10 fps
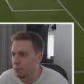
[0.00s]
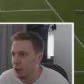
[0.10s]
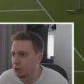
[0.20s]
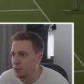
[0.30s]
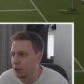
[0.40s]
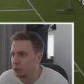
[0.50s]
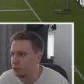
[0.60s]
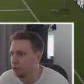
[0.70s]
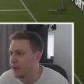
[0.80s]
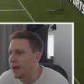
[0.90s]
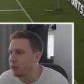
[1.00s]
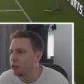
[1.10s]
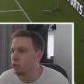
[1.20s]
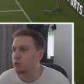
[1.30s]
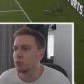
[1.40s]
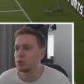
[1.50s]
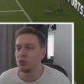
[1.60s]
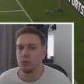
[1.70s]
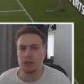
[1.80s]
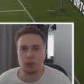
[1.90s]
He might thread it through. Carroll!
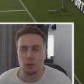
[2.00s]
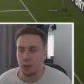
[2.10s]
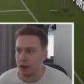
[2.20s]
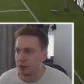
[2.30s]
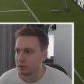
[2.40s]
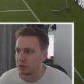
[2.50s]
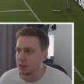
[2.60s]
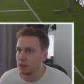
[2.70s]
Too much on the pass.